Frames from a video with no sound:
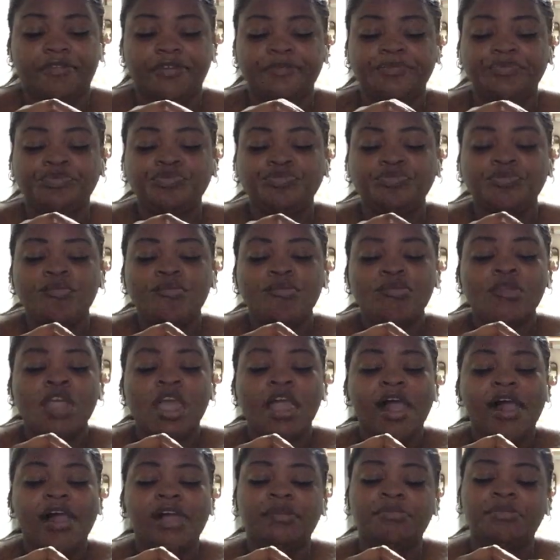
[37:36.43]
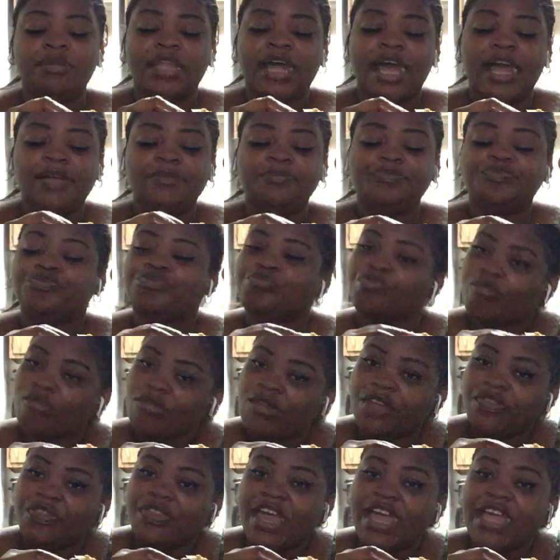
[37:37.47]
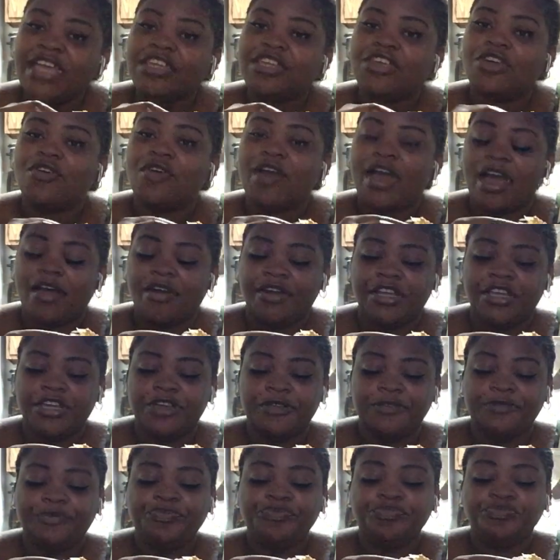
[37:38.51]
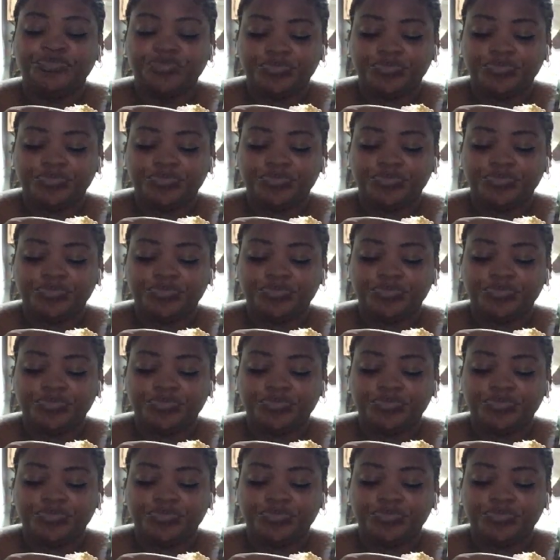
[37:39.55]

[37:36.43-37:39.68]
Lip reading: And I'd be like, thank you, how are you?